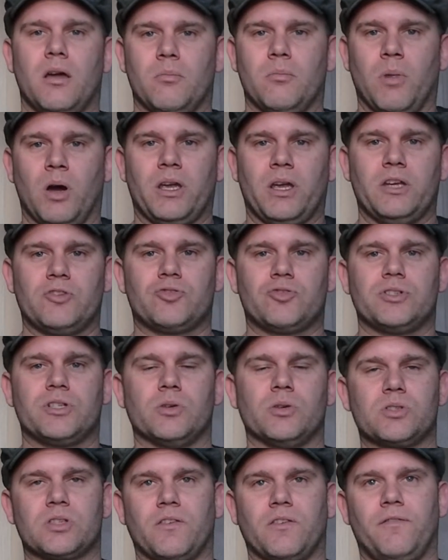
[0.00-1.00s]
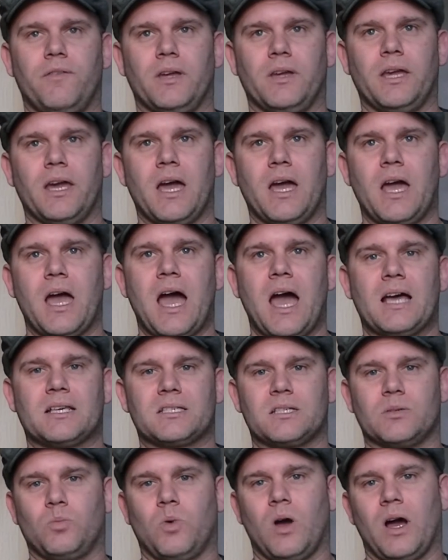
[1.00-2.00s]
Moggy introduced the figure. I
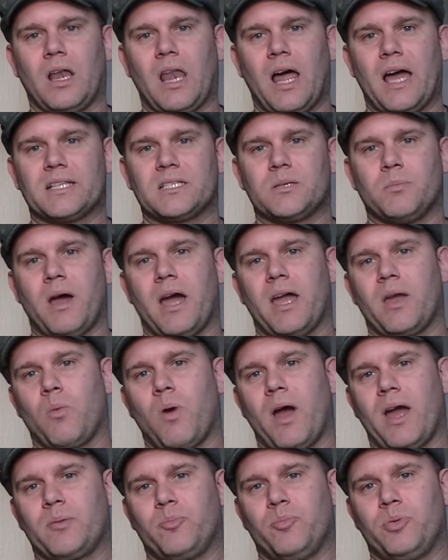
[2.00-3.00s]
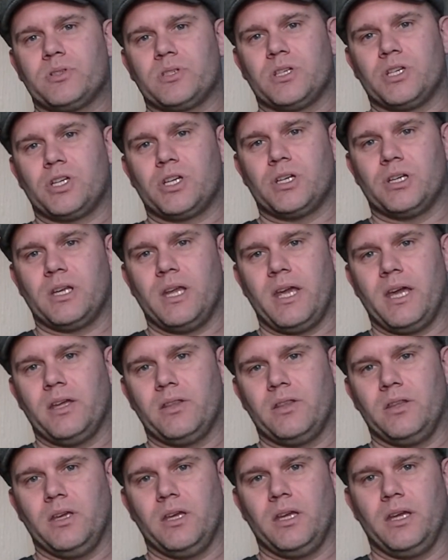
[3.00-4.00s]
said what I liked about it, why I'd positioned it